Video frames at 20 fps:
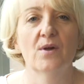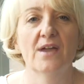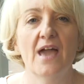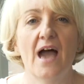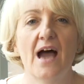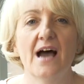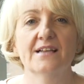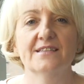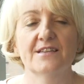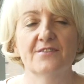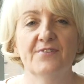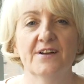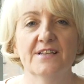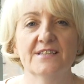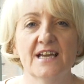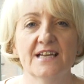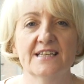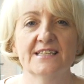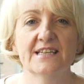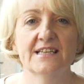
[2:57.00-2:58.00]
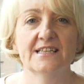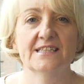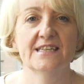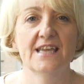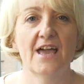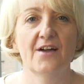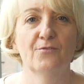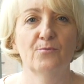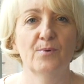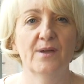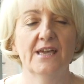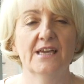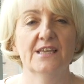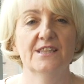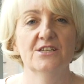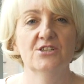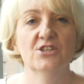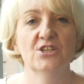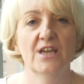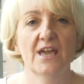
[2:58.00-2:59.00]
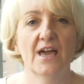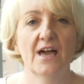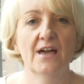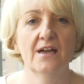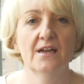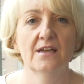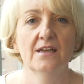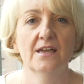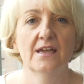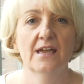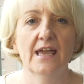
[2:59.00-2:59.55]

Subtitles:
We had a fantastic CF week this year.